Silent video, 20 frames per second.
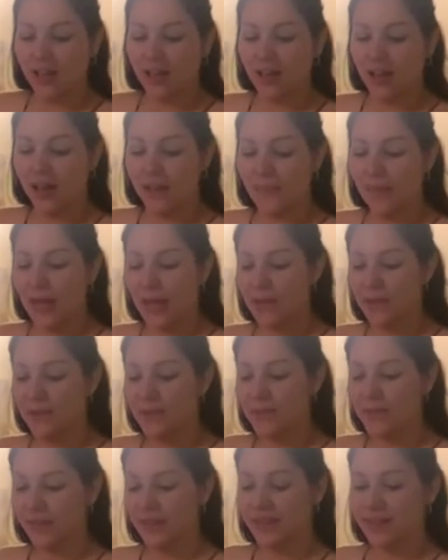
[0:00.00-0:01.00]

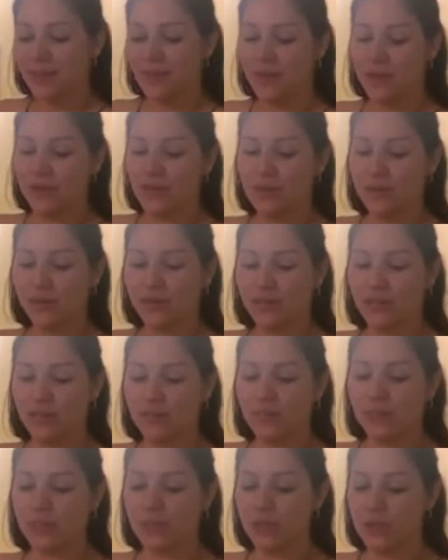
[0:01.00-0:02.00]
Happy birthday, mi amor,
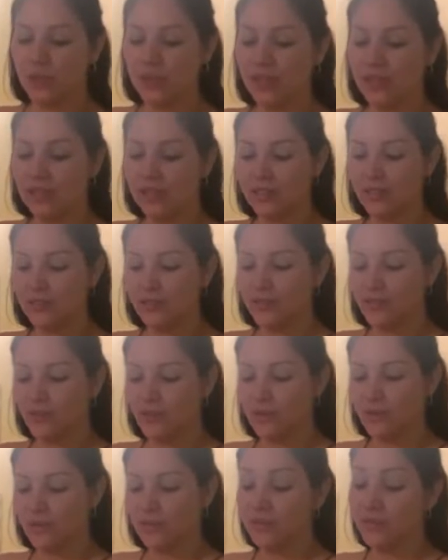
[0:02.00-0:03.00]
the big 29 years
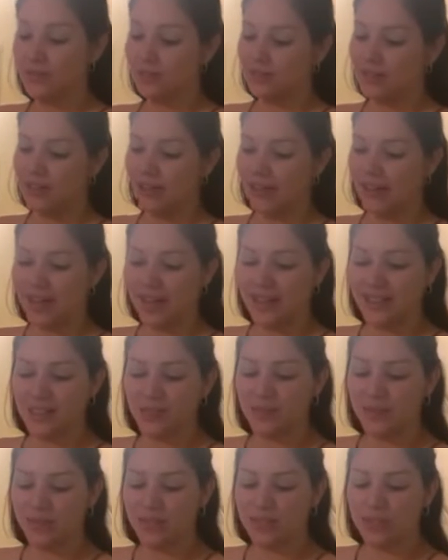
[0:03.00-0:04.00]
old. God
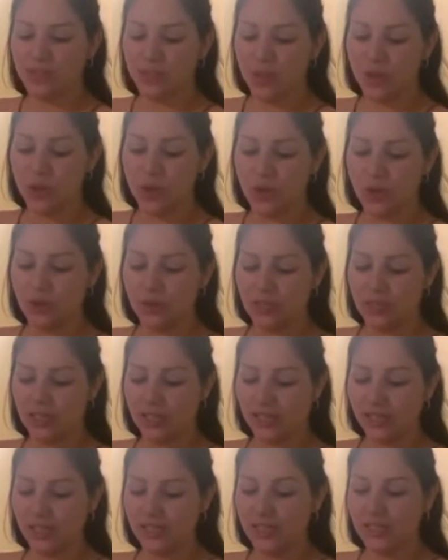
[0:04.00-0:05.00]
has been so
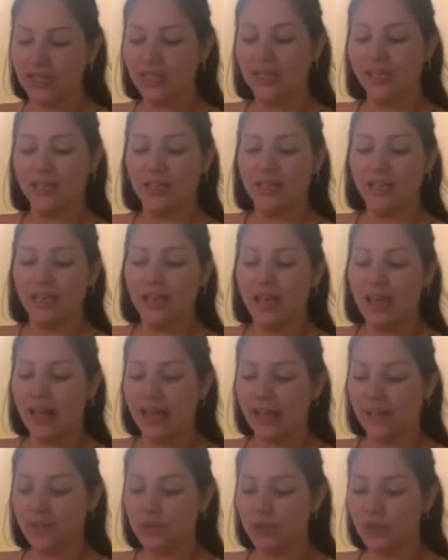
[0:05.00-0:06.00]
good.
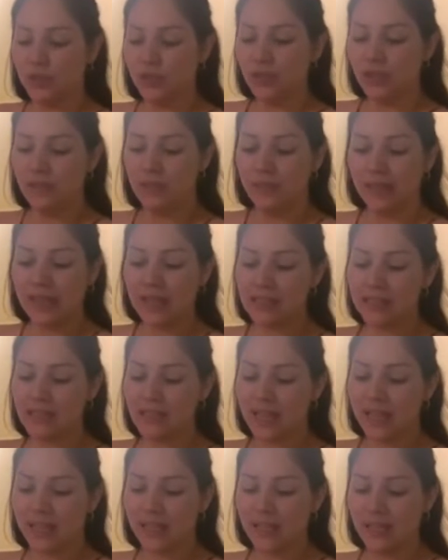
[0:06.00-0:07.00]
I am truly
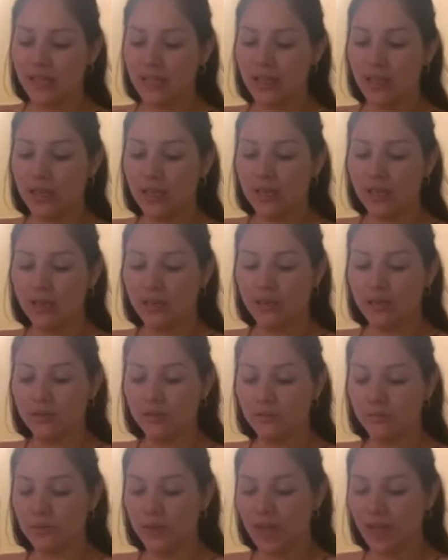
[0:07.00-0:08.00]
blessed that he
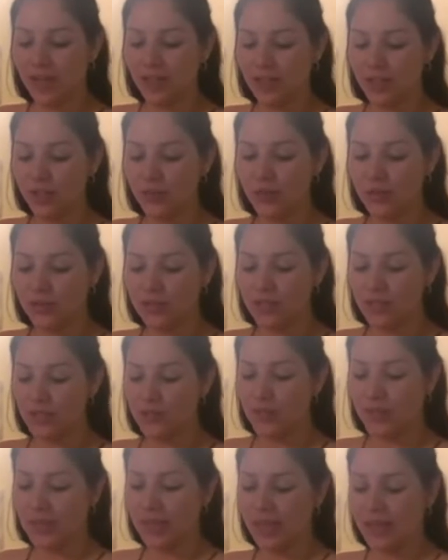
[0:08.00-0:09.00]
brought you
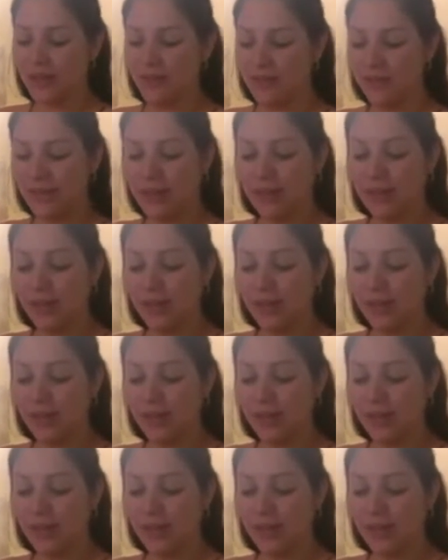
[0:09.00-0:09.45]
into my life.